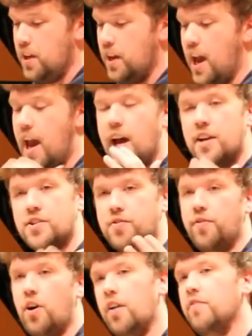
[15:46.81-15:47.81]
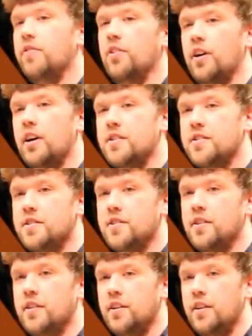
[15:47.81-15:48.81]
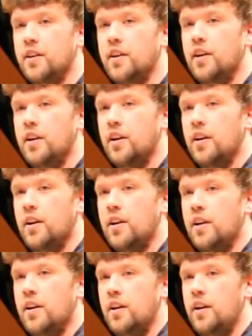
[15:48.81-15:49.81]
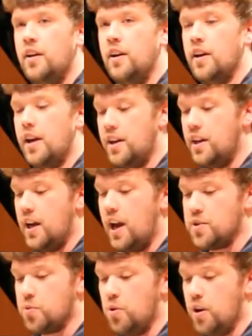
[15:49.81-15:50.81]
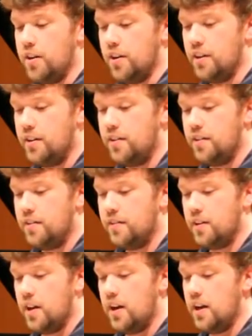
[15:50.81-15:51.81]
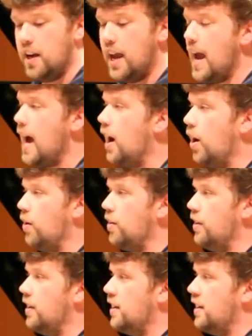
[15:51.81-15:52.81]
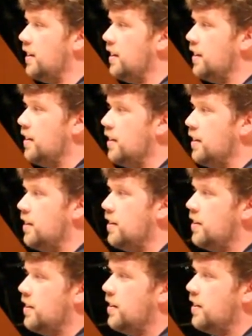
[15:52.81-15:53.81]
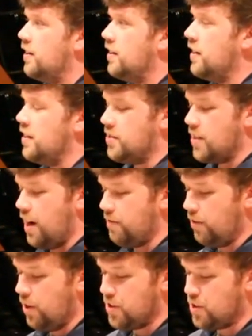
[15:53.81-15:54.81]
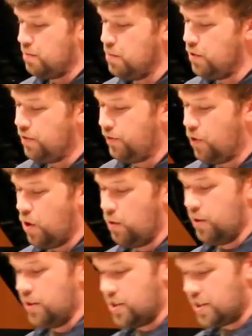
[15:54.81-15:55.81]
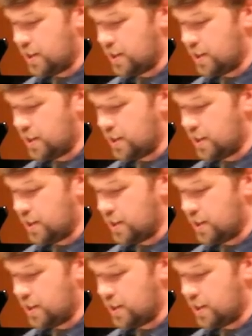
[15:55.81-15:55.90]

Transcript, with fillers: He has fought for us, and He has won. And now, it's time for us to move forward.